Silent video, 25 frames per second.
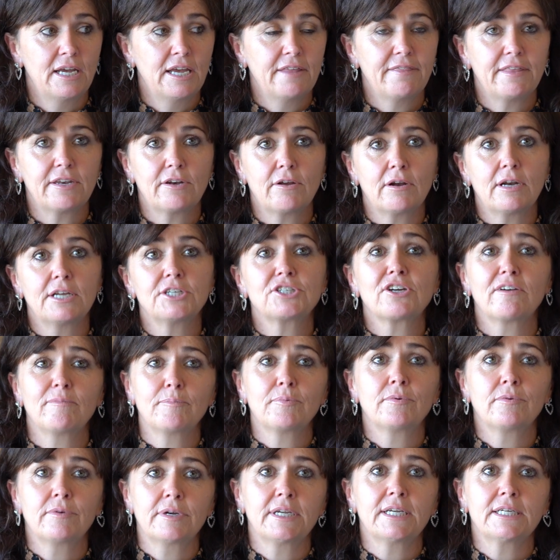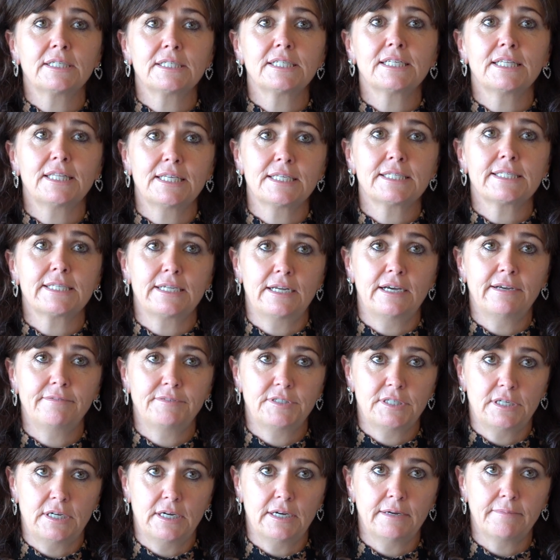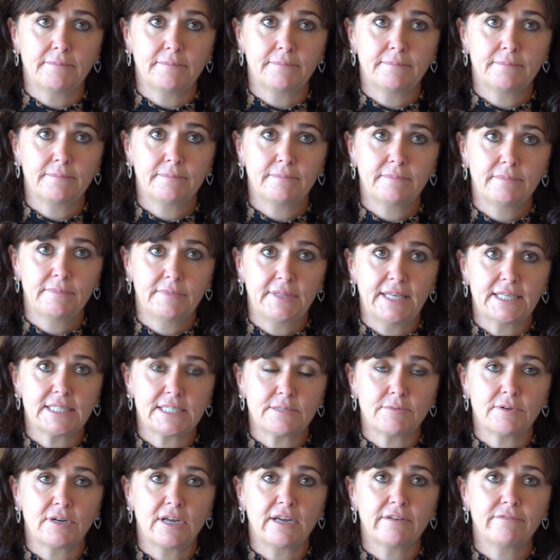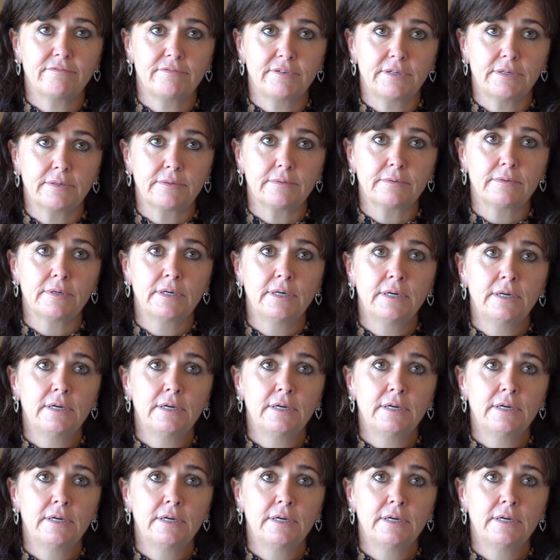the knowledge I brought into this lifetime. That's what I feel.